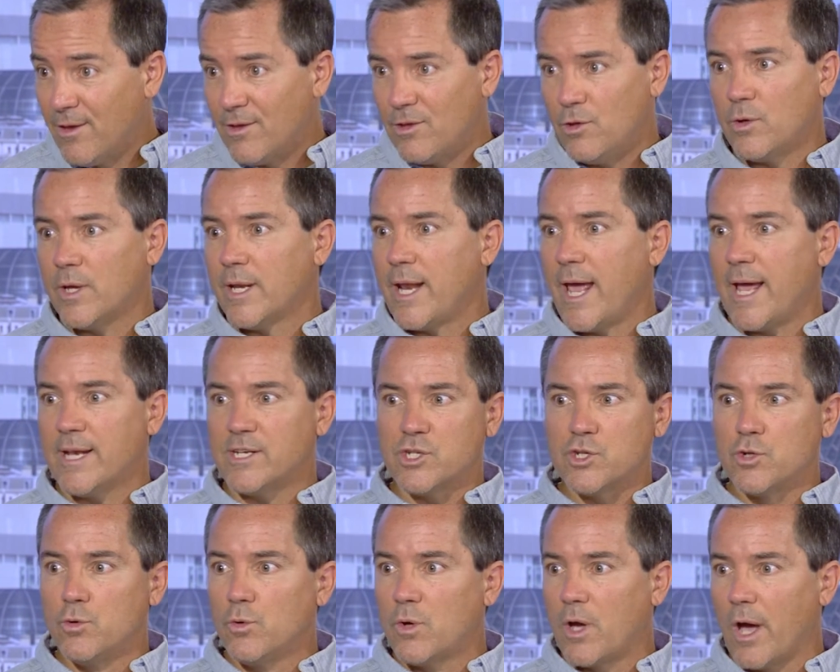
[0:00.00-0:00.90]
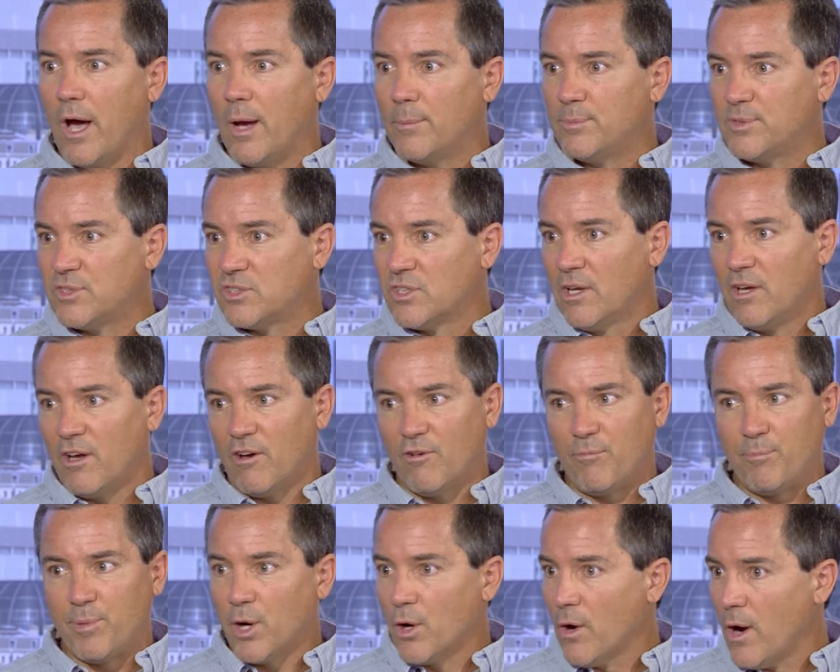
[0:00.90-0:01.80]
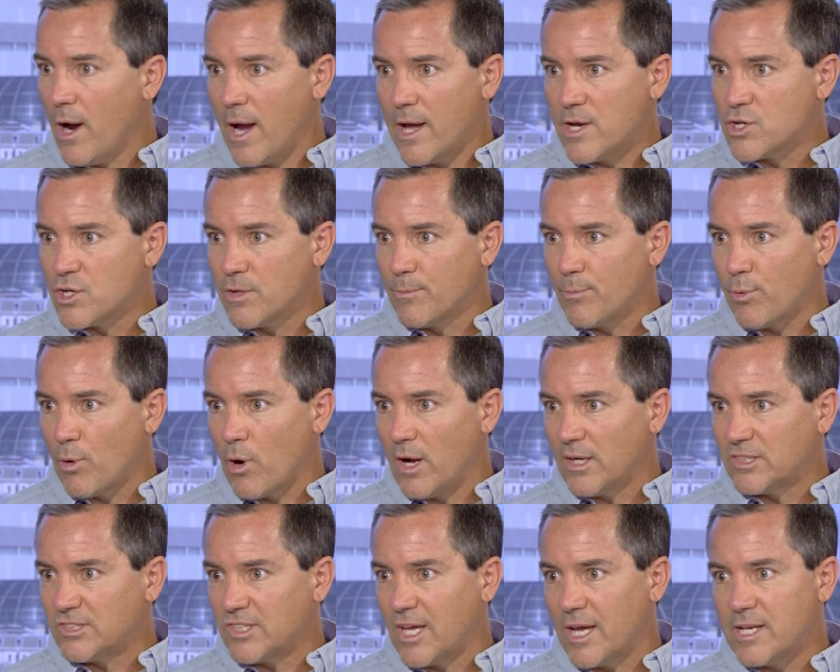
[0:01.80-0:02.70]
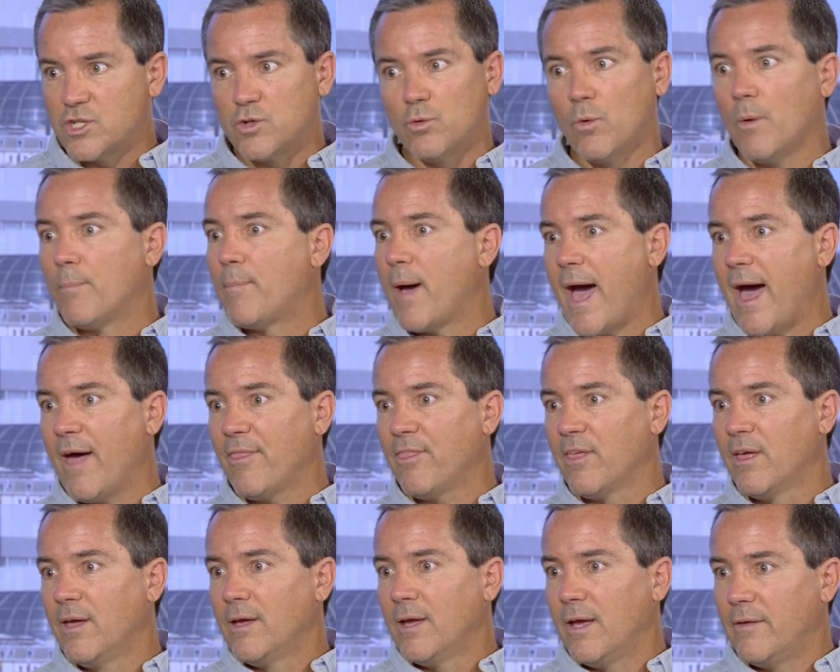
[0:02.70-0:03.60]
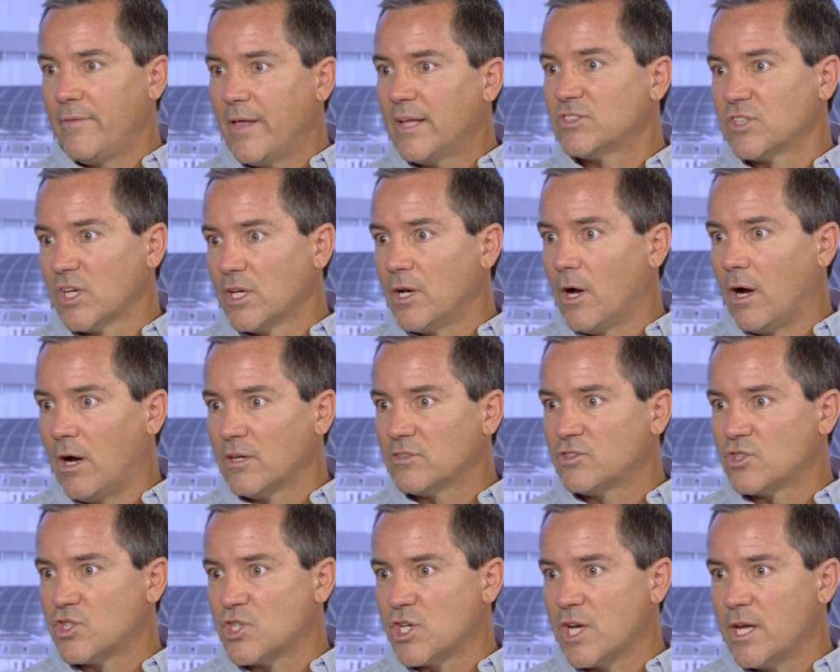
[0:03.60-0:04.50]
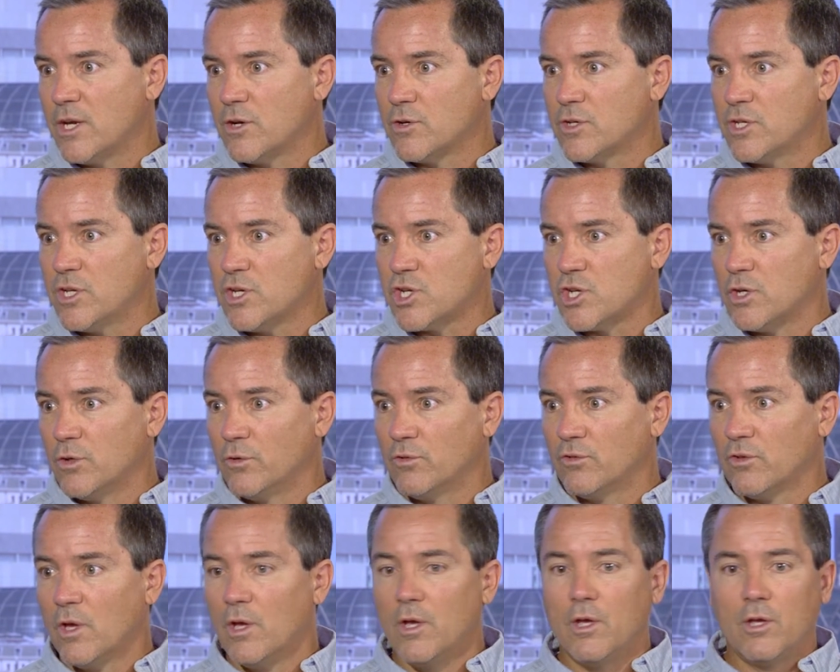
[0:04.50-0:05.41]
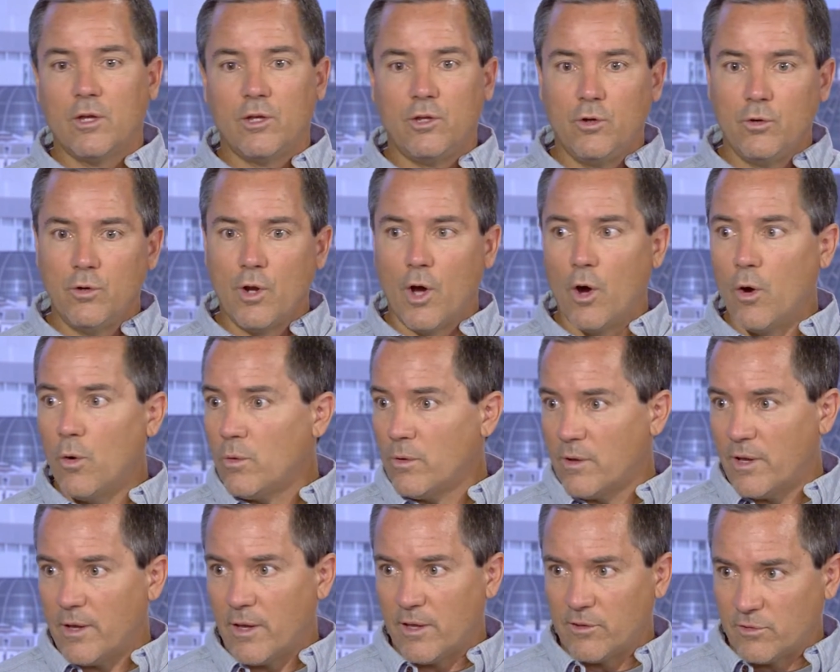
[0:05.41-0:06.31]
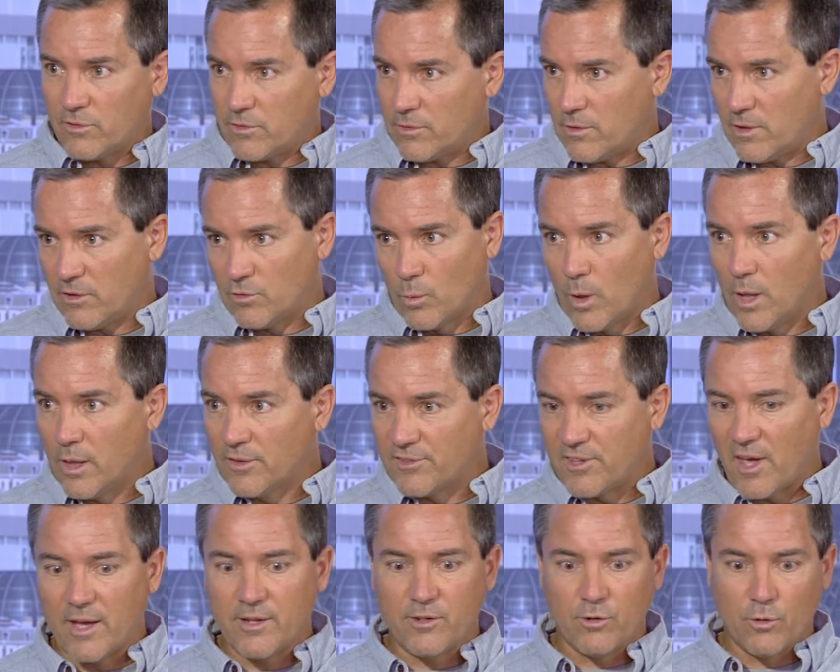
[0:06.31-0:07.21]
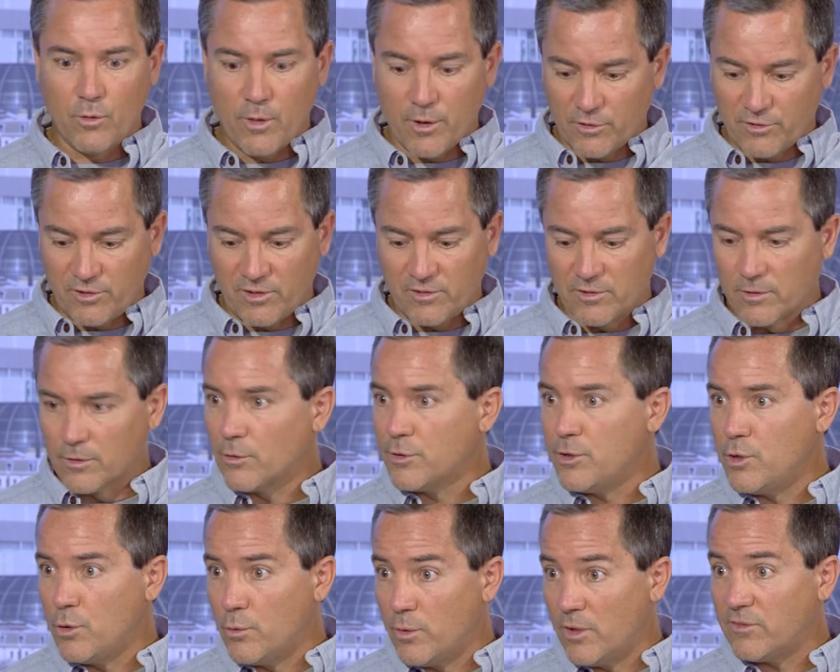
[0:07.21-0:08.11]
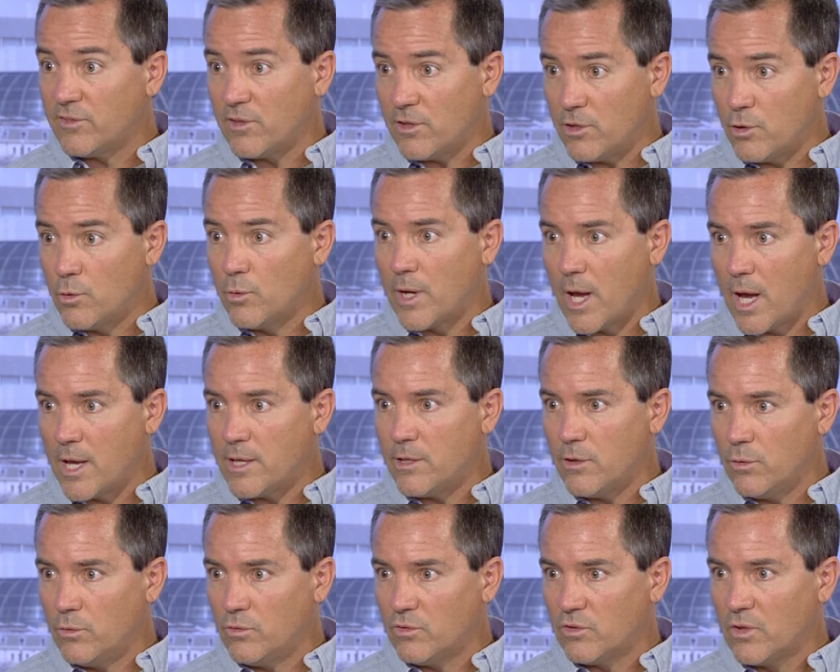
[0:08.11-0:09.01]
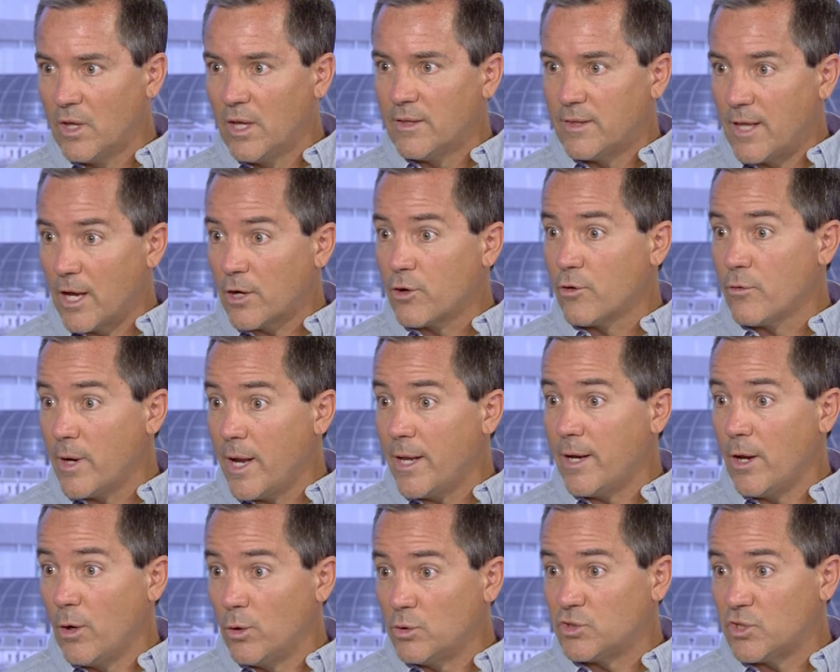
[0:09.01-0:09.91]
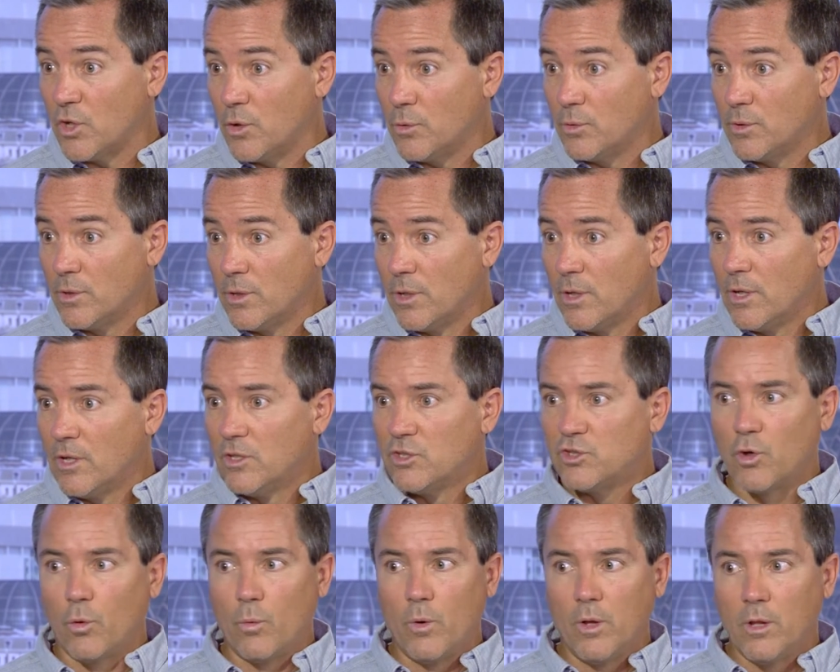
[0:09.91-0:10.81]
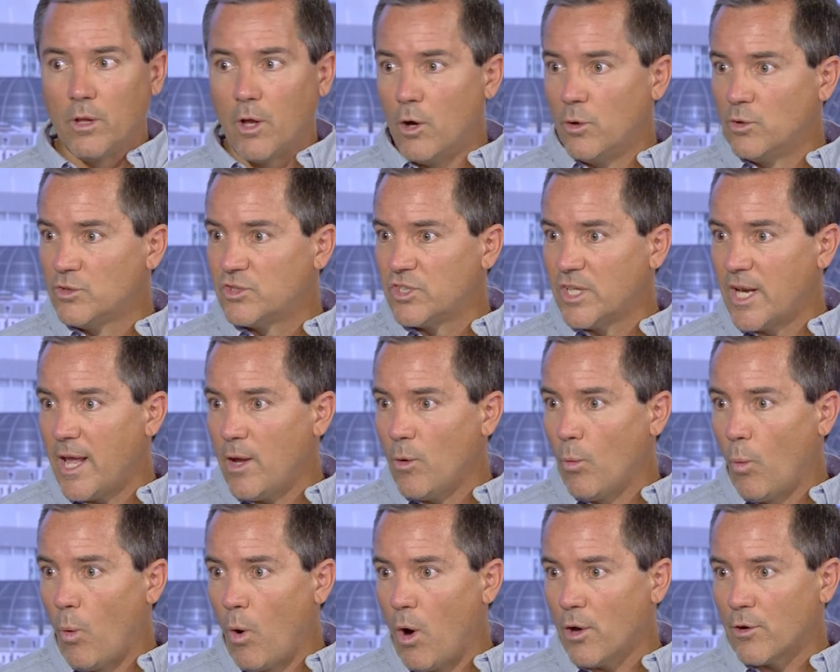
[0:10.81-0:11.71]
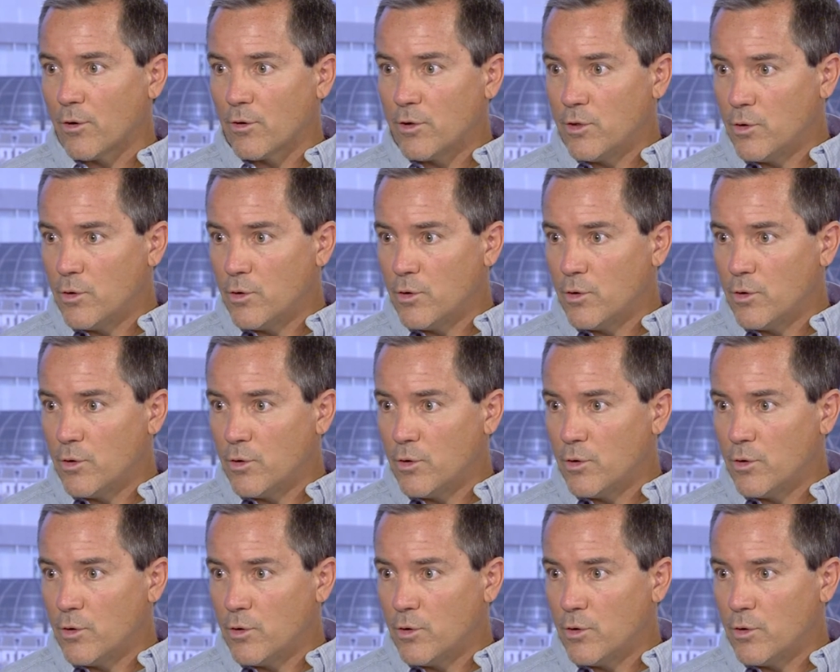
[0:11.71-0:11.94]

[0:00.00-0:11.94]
You can add 2 cups of pure hydrogen peroxide to a bath, and that's going to oxygenate your tissues. You know, as well as I do, there's these little units that you and I use that create ozone. So we'll ozonate water.